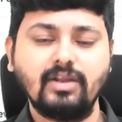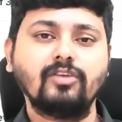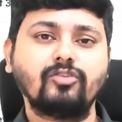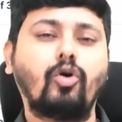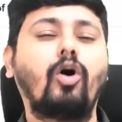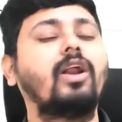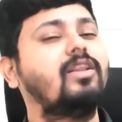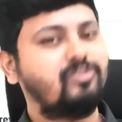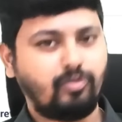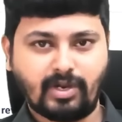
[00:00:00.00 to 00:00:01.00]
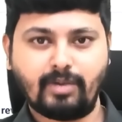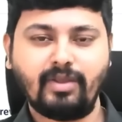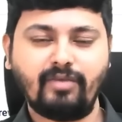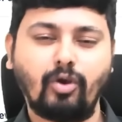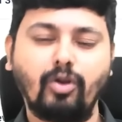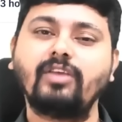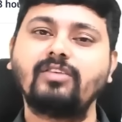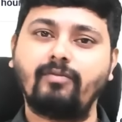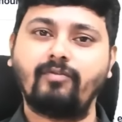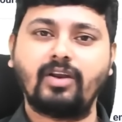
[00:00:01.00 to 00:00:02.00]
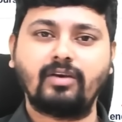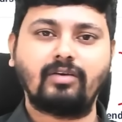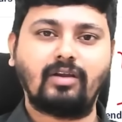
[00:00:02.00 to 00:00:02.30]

So or else you might be following someone